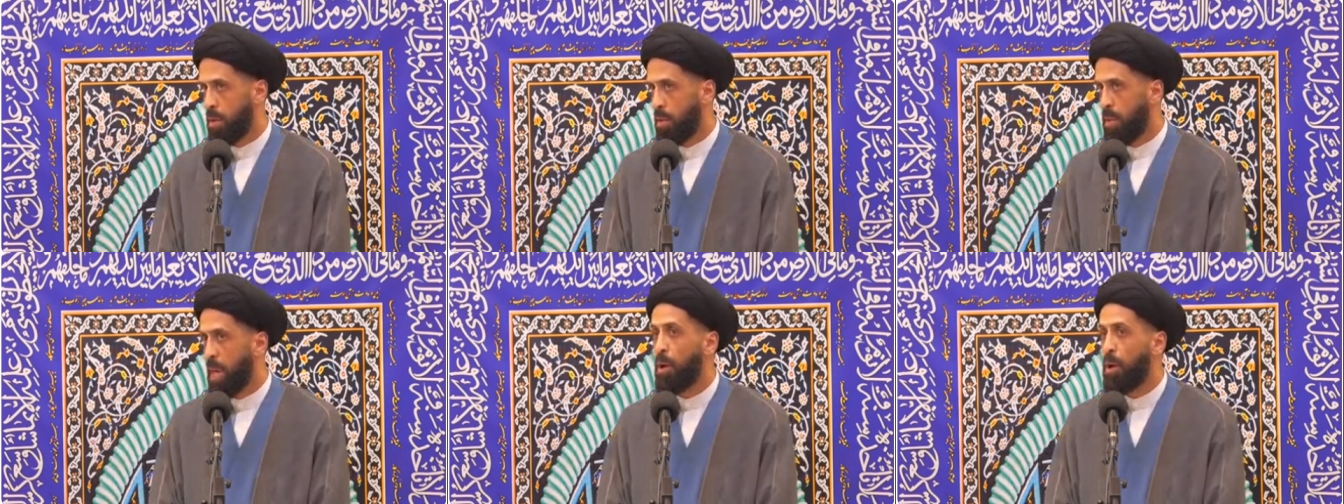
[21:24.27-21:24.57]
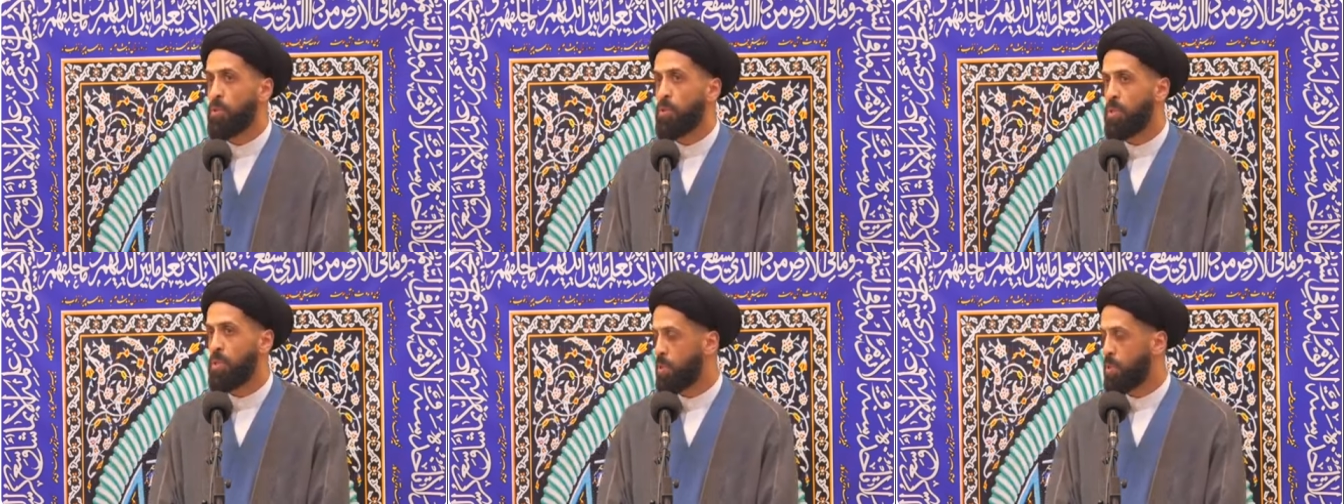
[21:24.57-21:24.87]

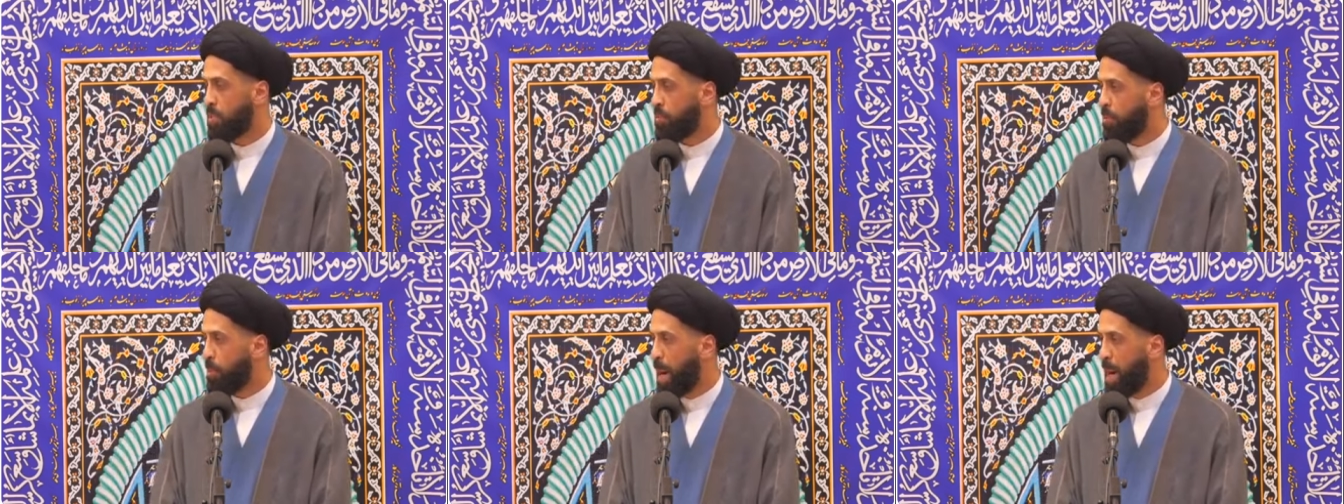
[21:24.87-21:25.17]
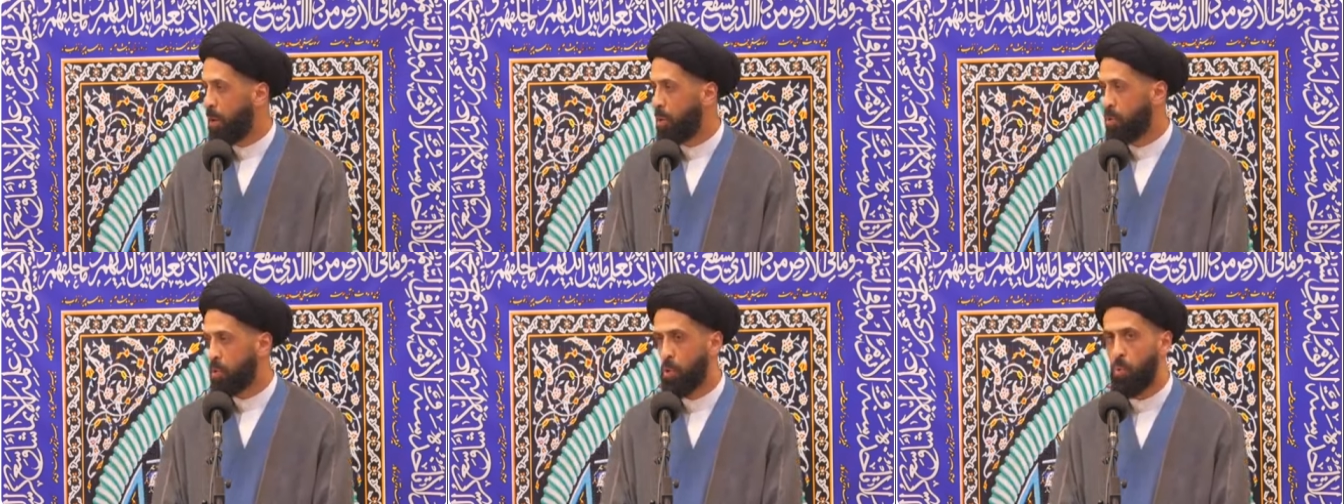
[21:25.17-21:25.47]
thousands of
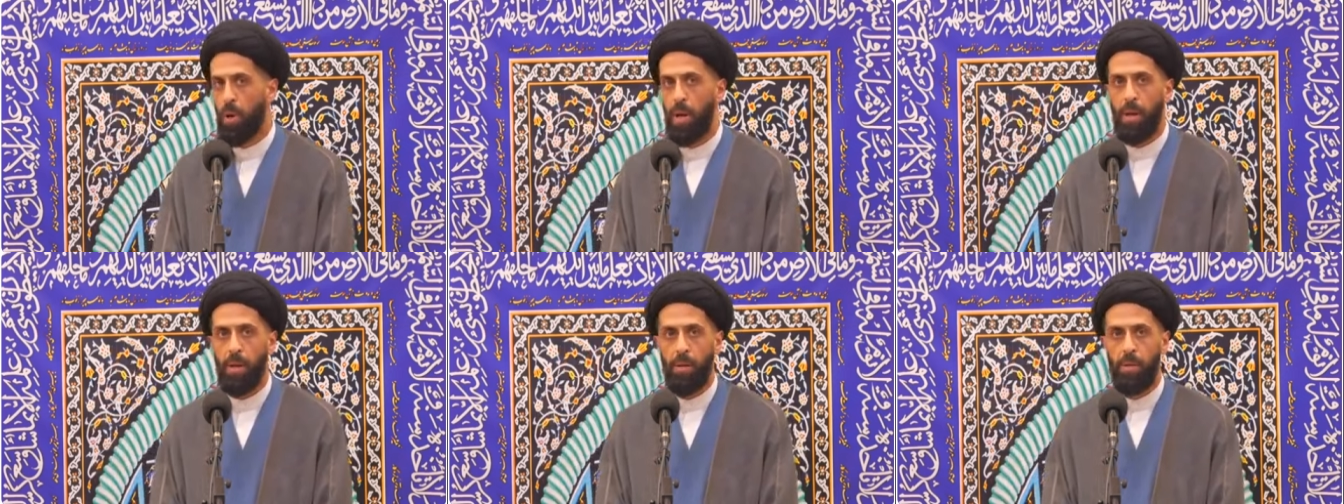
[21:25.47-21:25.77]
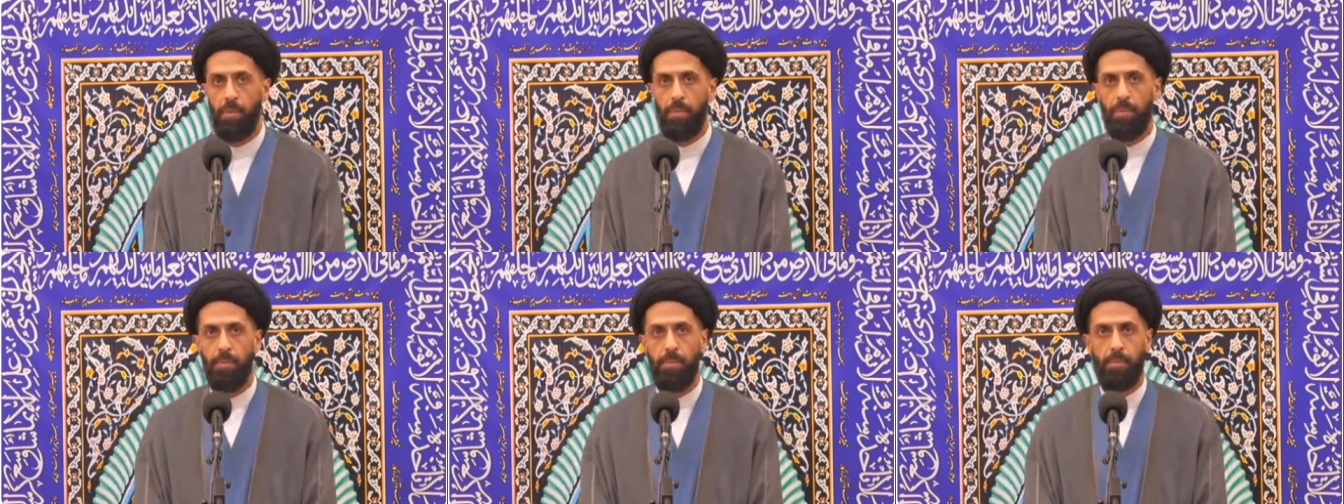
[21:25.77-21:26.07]
miles away,